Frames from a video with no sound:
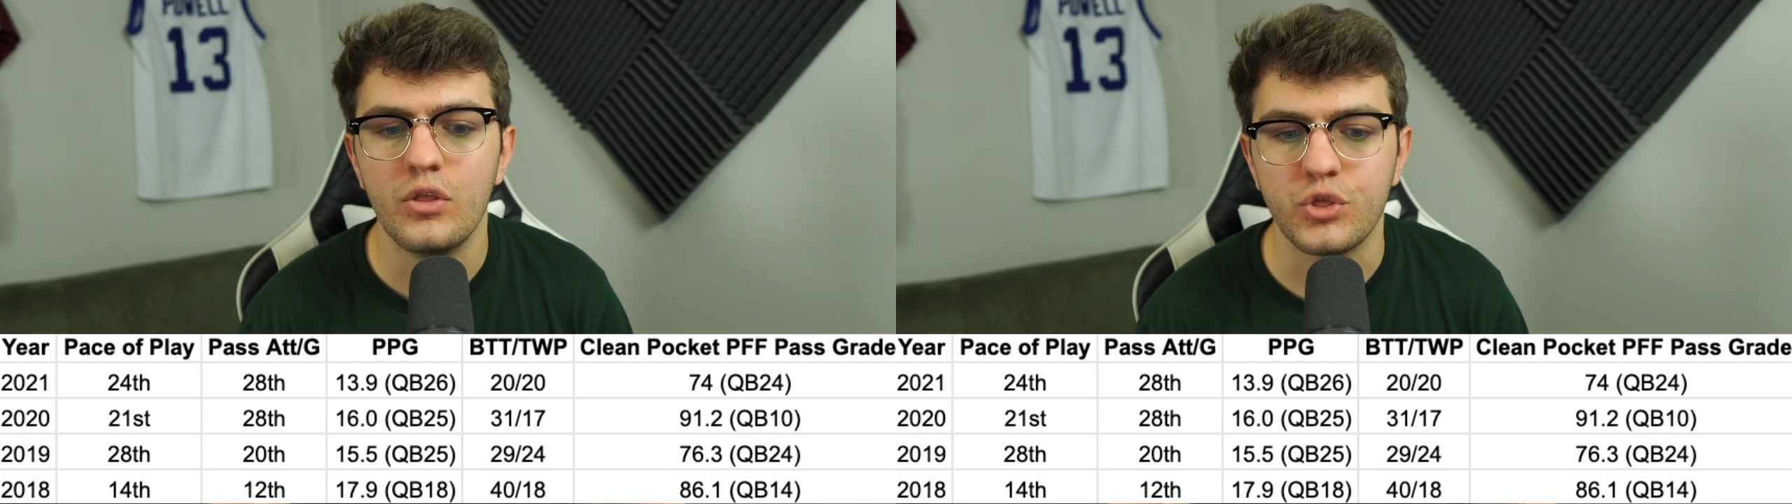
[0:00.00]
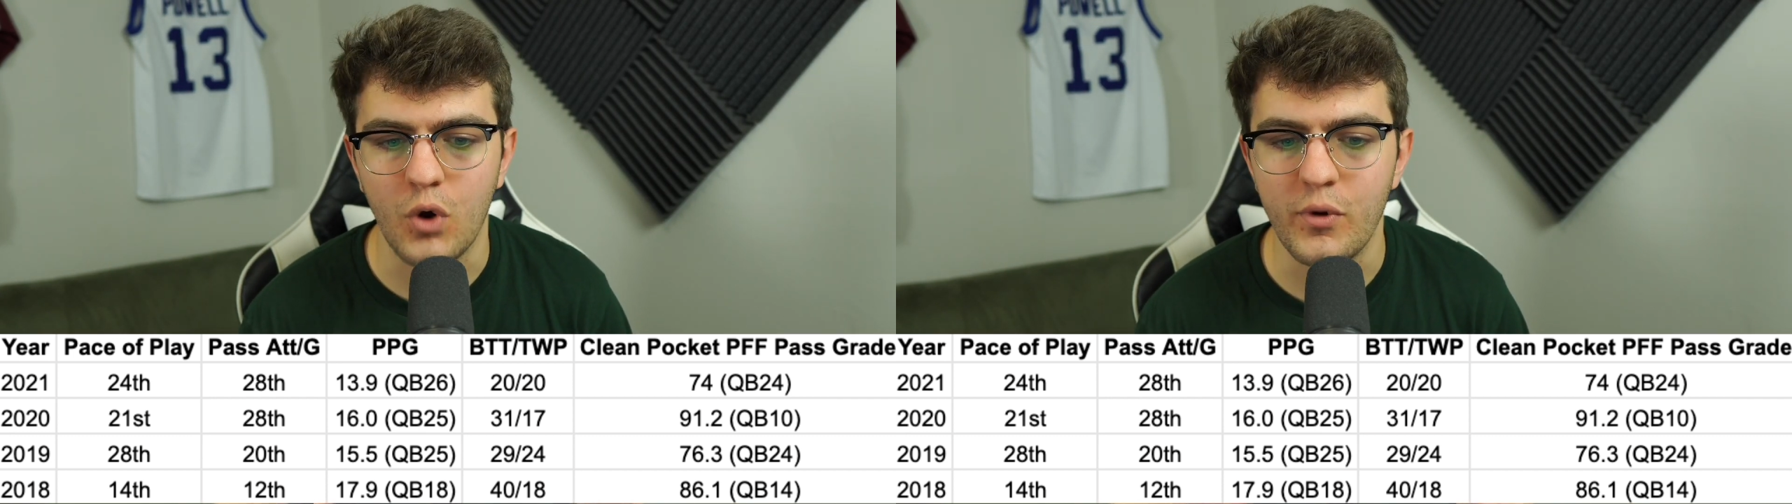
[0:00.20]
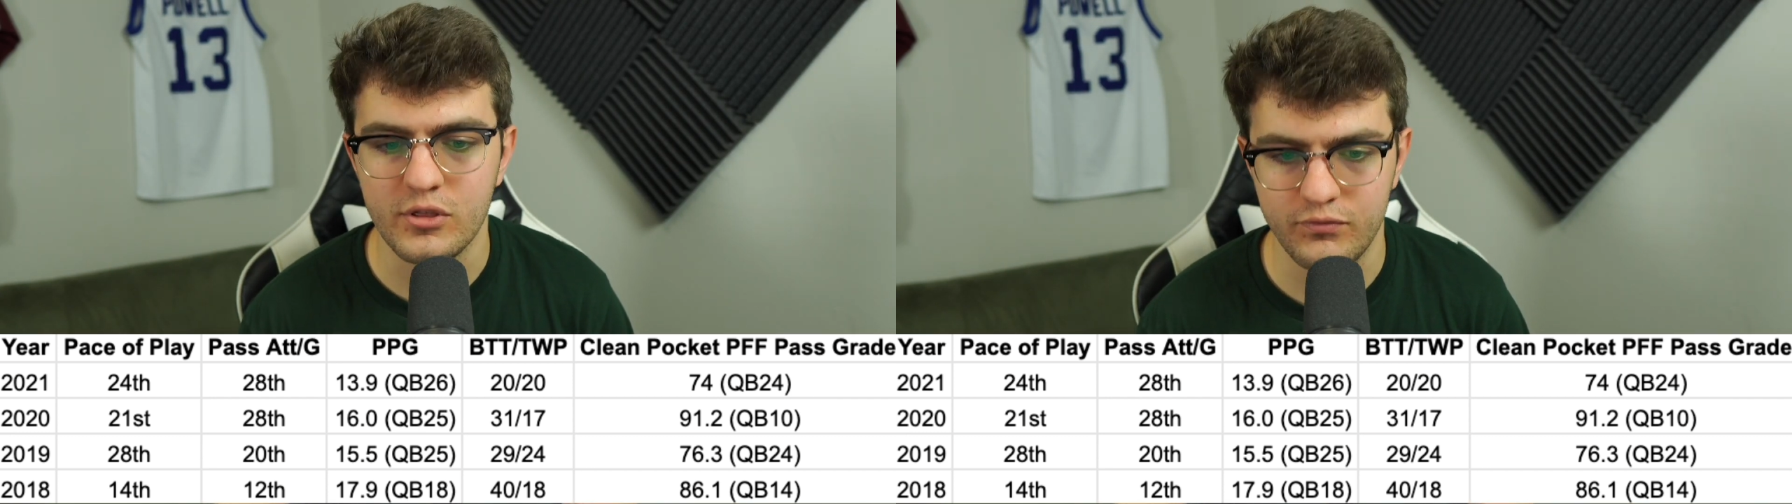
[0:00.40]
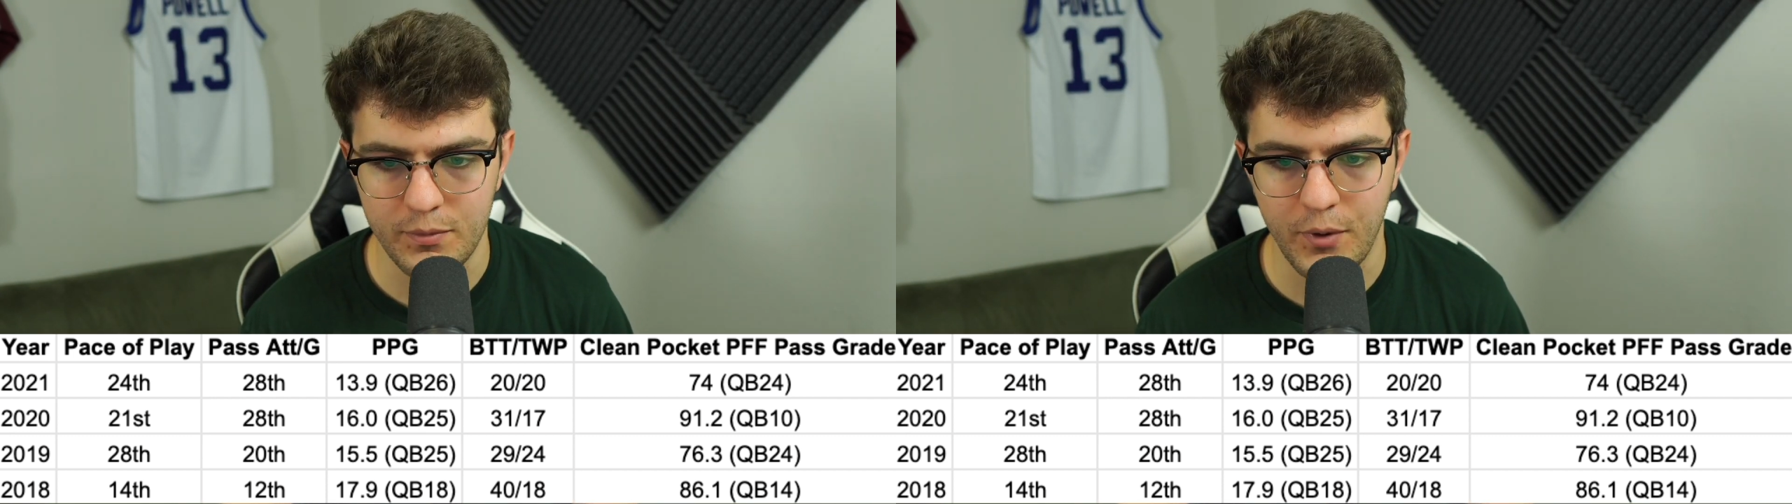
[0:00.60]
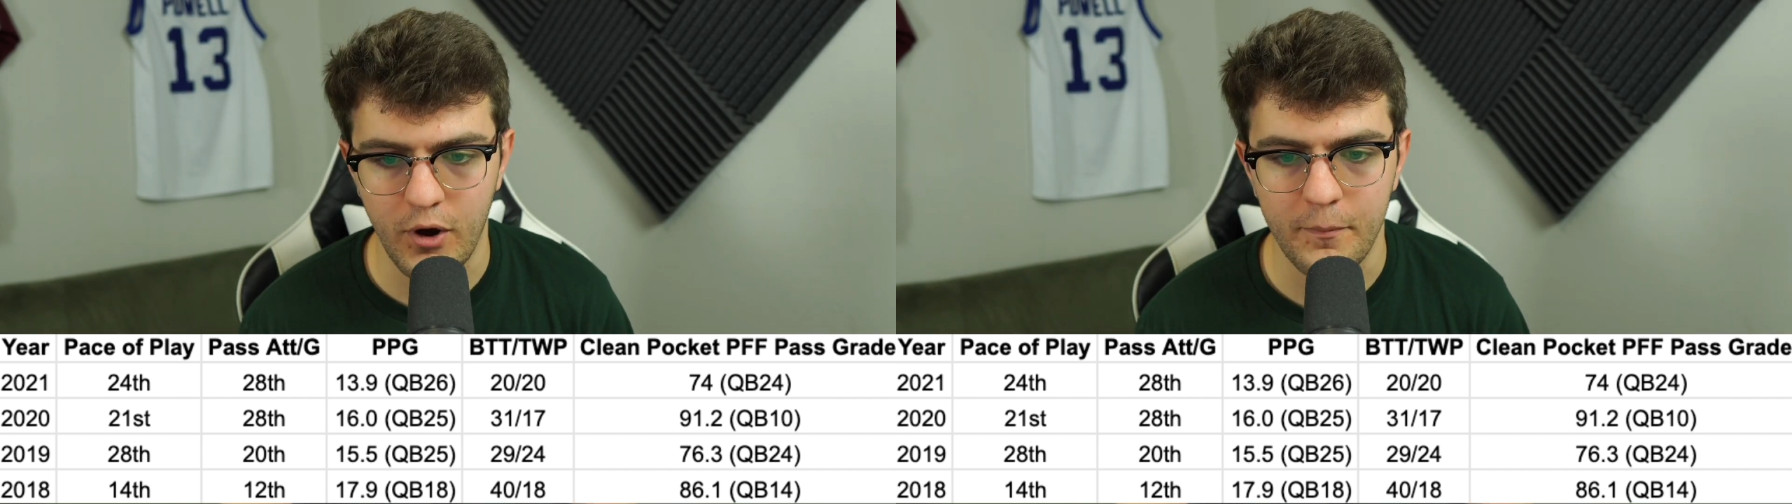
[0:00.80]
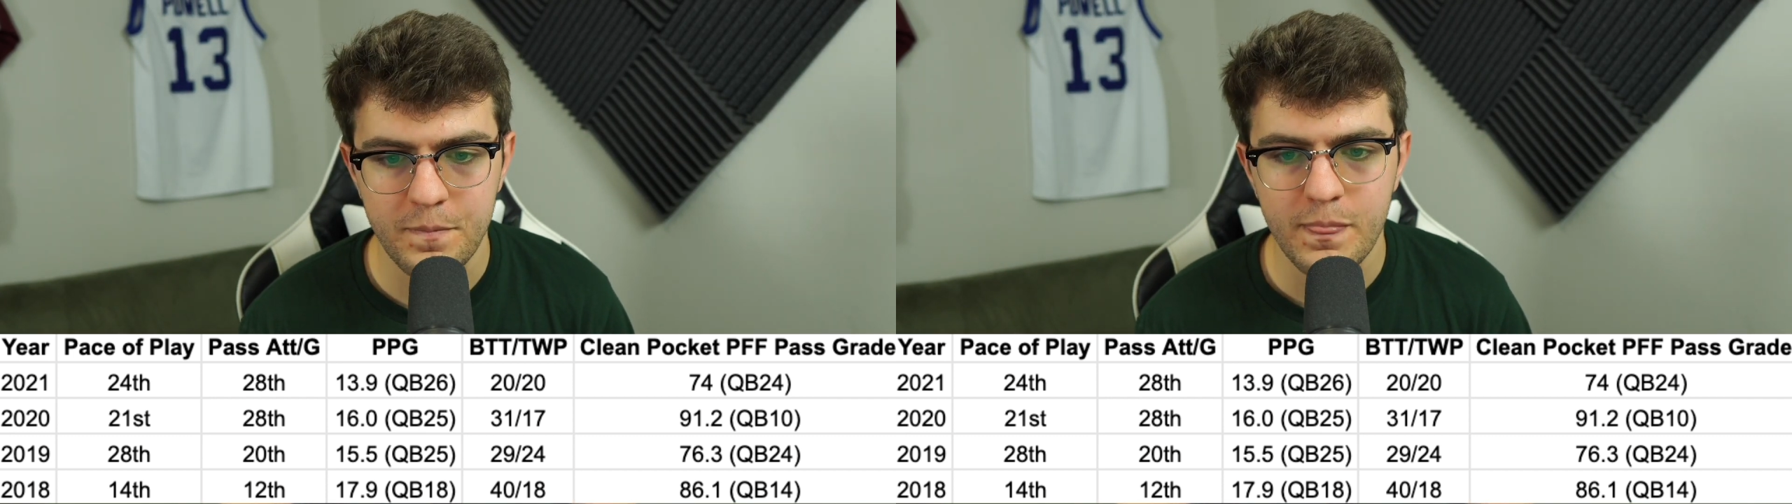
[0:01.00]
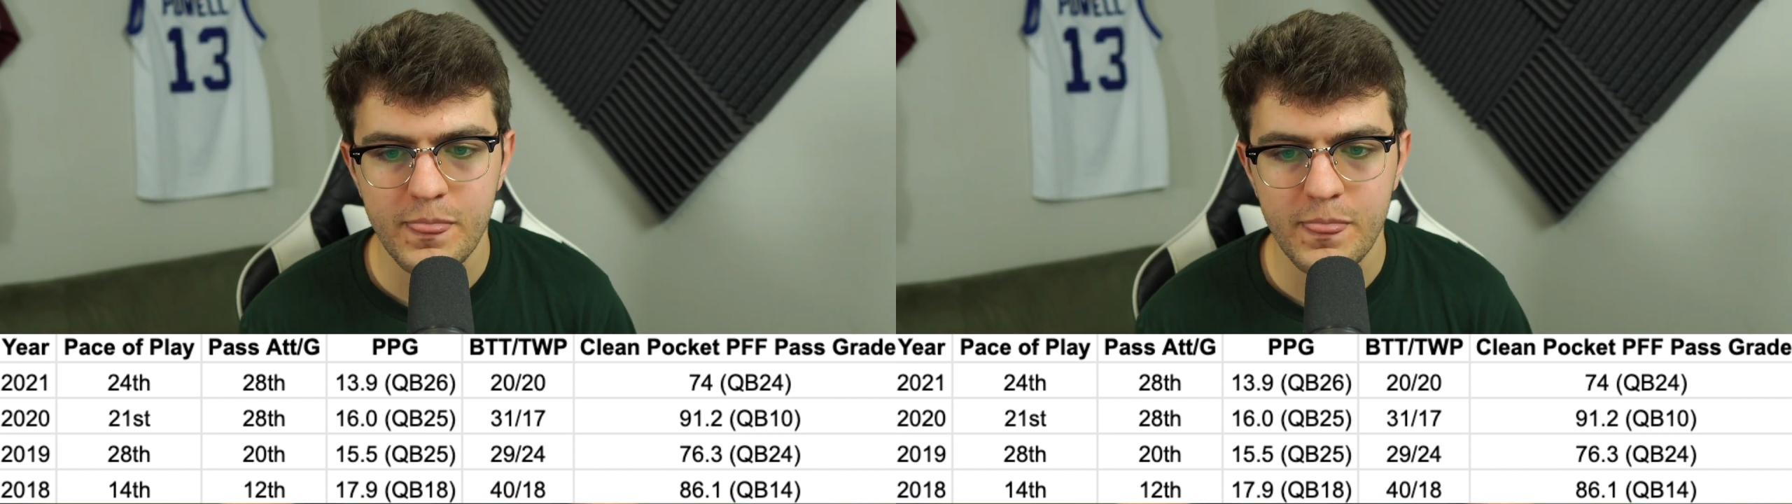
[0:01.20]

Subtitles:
throwing the football?